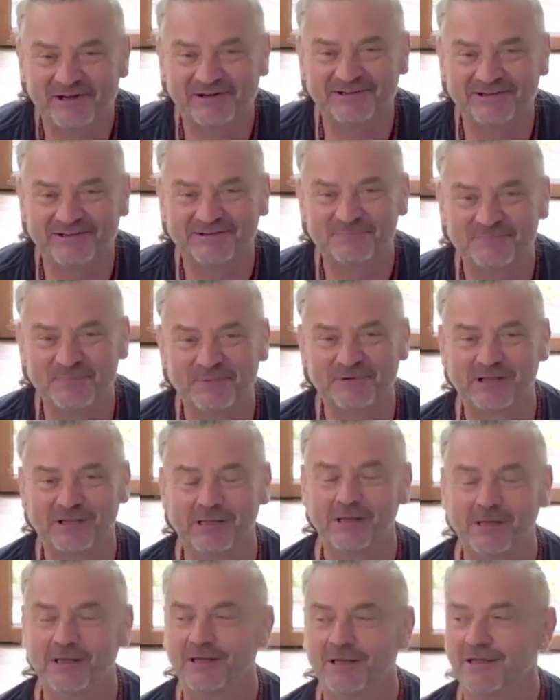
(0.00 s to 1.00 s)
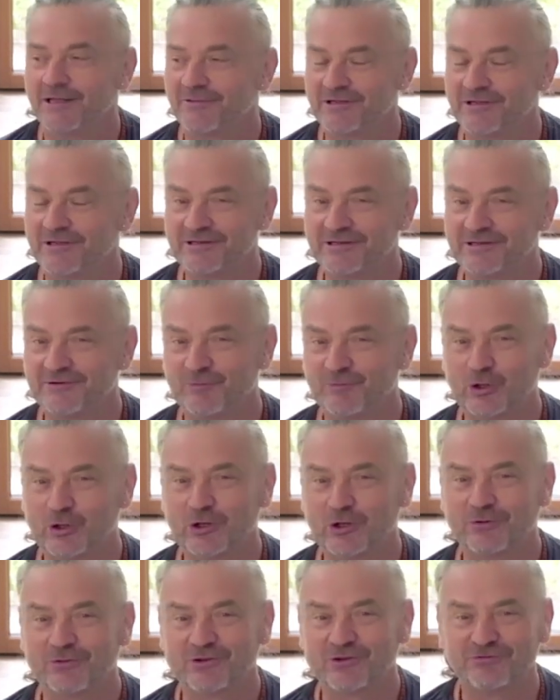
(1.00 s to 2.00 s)
Um, the,
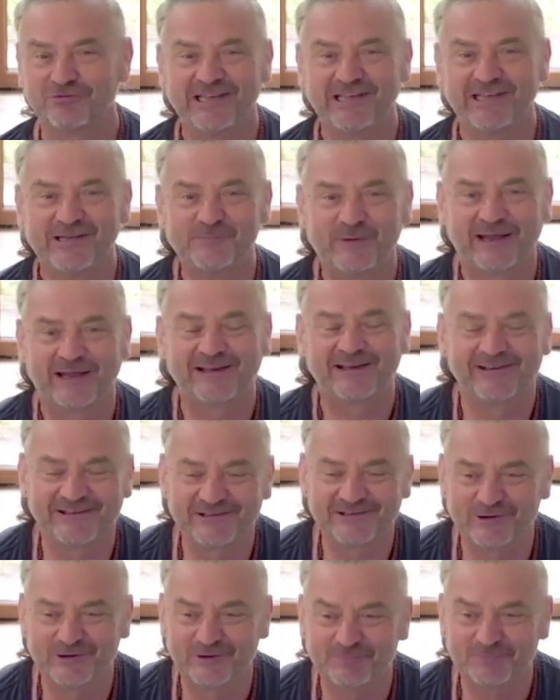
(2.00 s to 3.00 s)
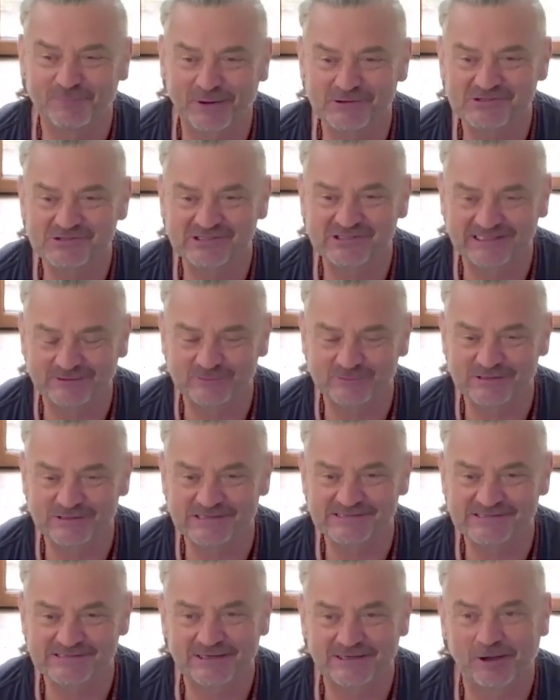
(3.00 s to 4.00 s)
the, the feedback I got mostly
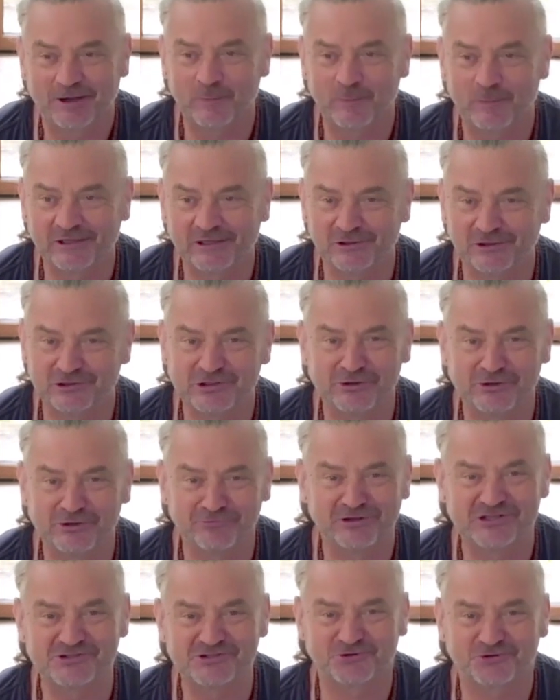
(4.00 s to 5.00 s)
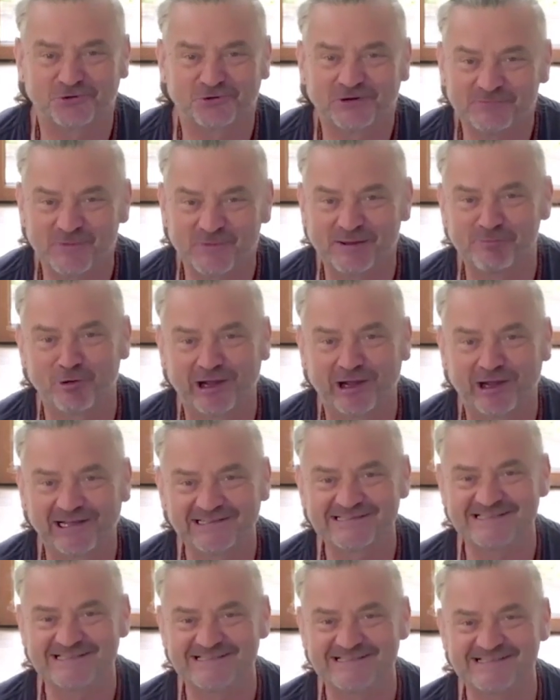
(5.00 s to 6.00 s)
was, "Oh my God, you've destroyed my
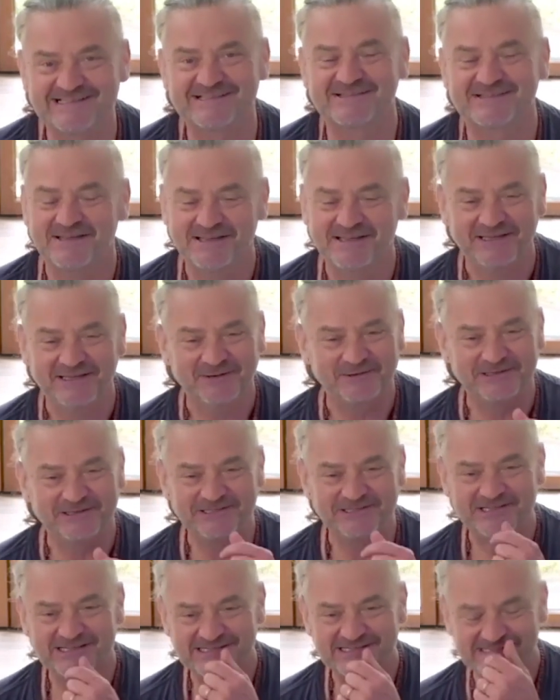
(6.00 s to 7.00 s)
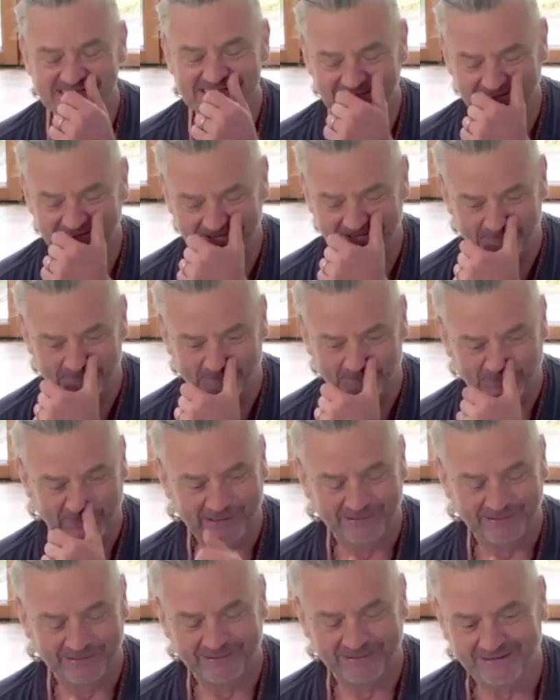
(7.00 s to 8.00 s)
practice," which is um,
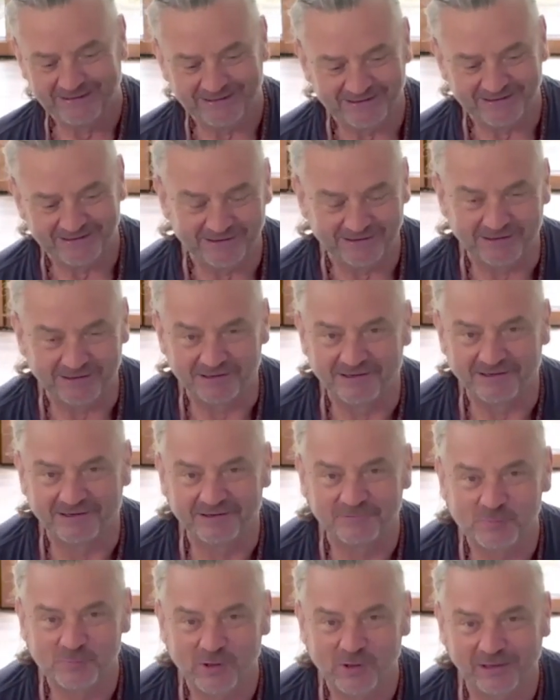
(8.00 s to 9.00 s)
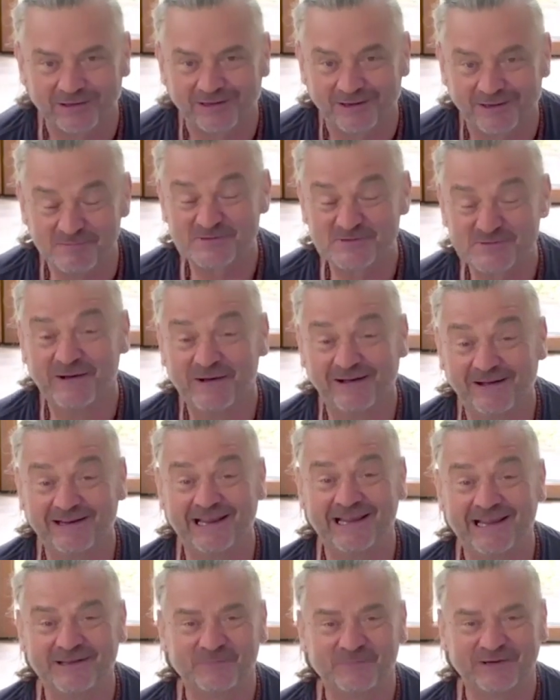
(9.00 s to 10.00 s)
uh, I, am
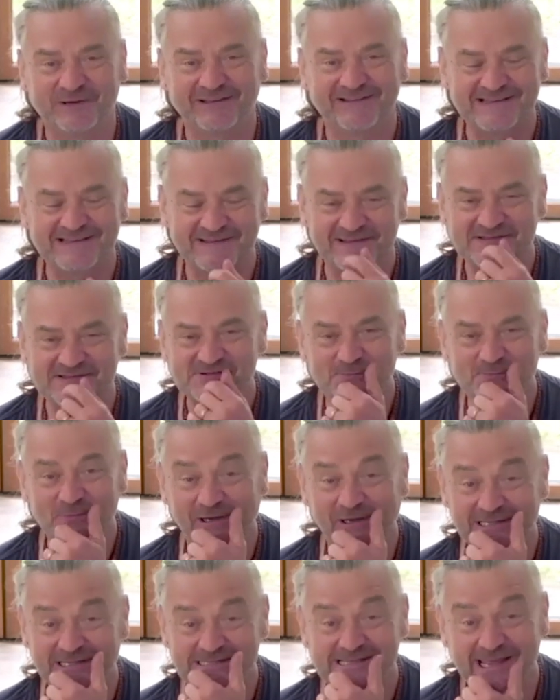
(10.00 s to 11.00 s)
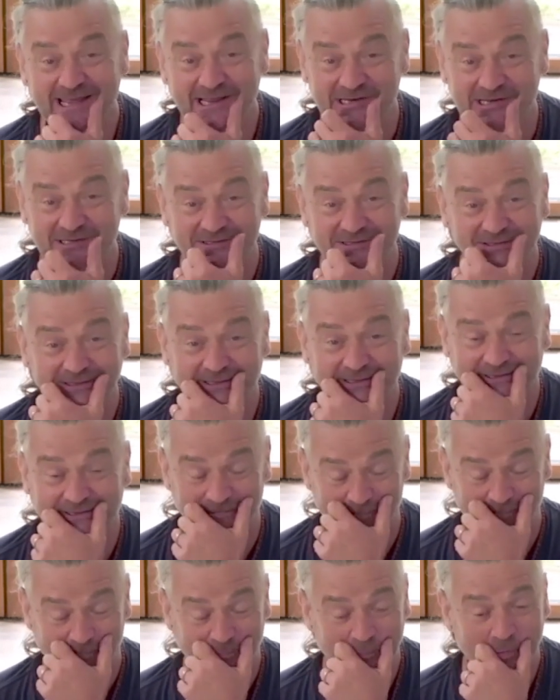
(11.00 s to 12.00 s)
smiling, but that's not my intent.
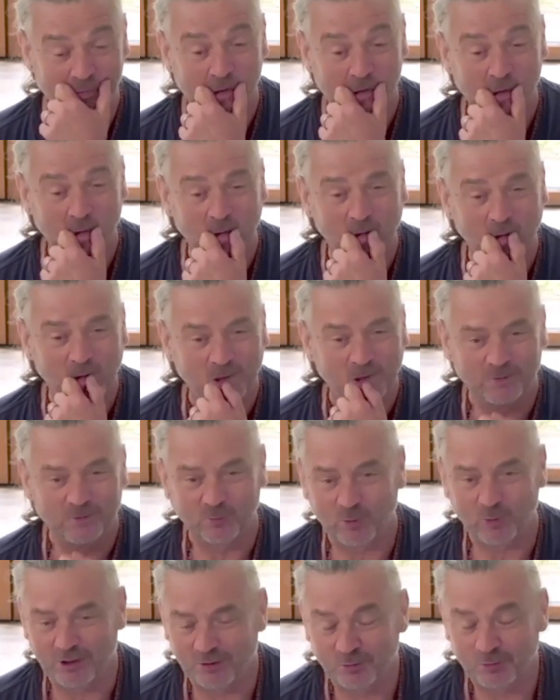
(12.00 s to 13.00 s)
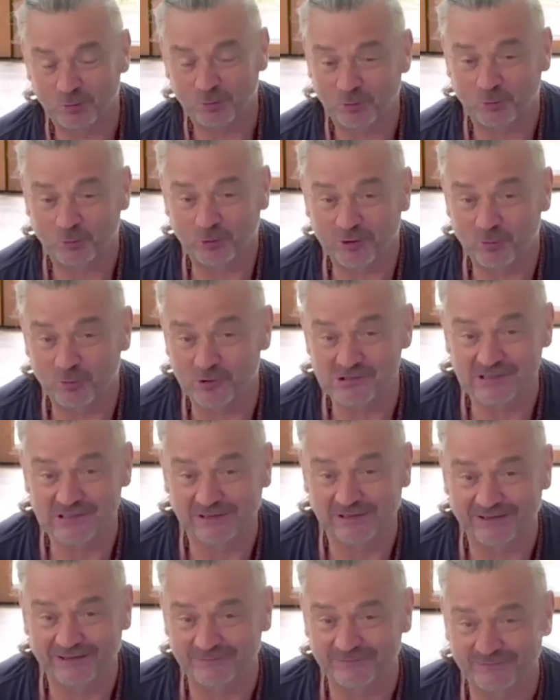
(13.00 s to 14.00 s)
Um, what what I want
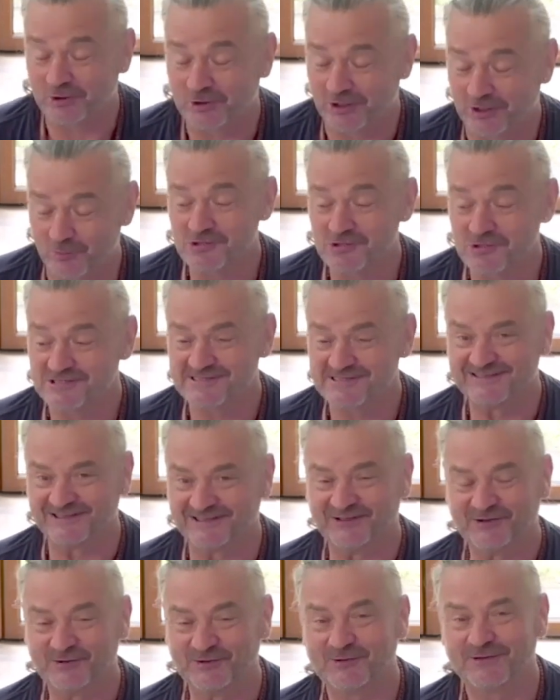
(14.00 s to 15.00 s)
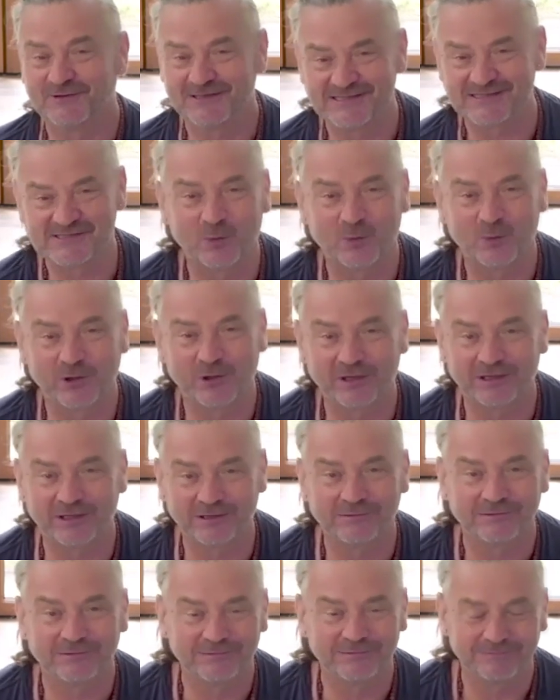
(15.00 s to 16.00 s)
uh, what I want to do is I want
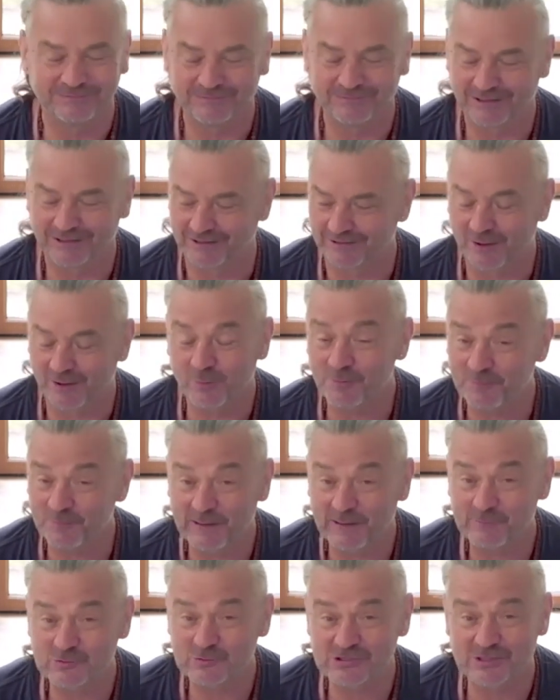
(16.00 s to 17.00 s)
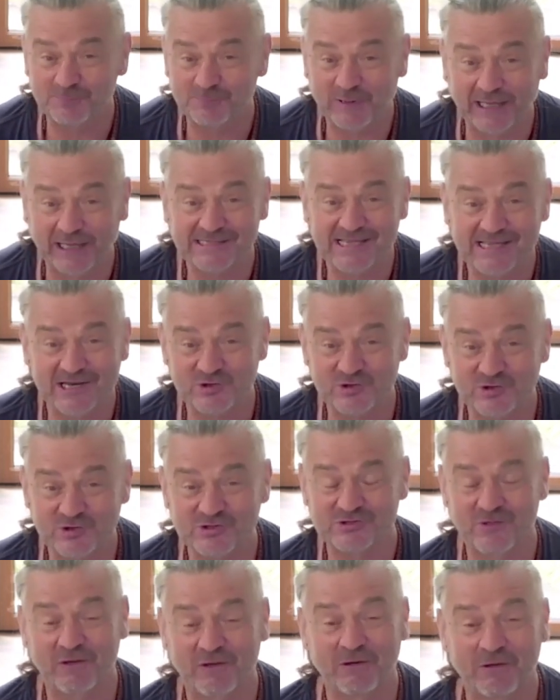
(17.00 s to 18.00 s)
to uh, I want people to pay attention
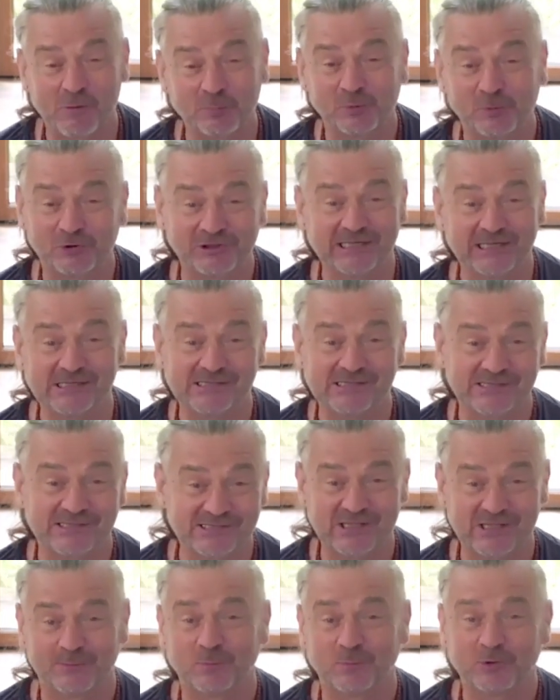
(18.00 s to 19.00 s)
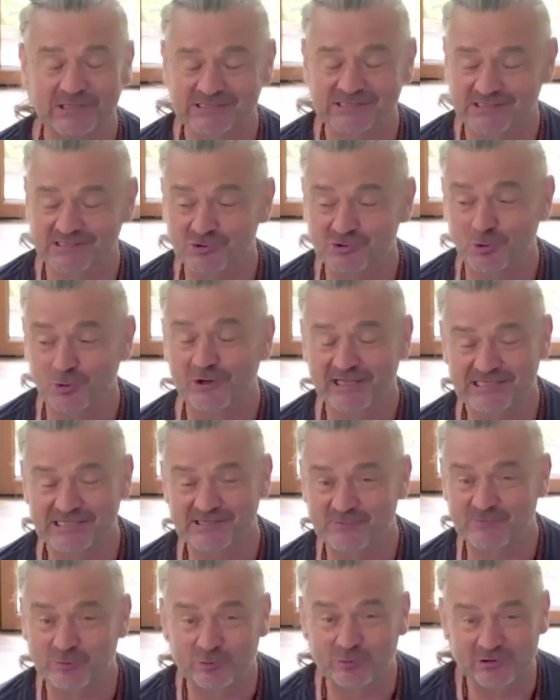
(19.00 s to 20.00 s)
to their own bodies because their bodies are talking
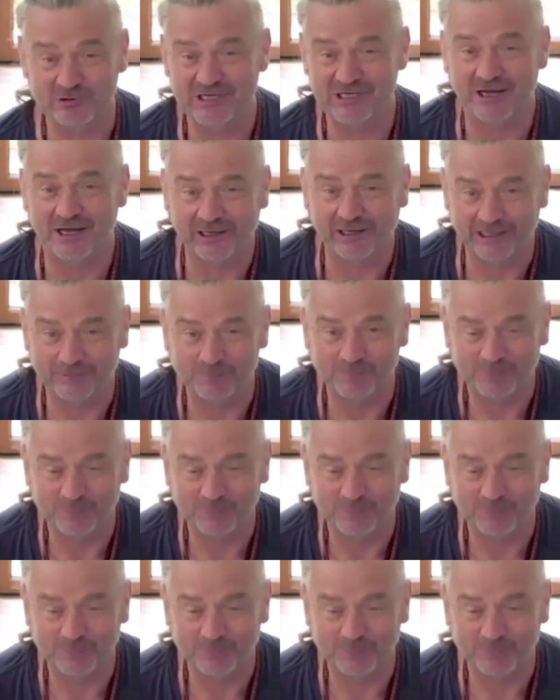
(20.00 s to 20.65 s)
to them all the time.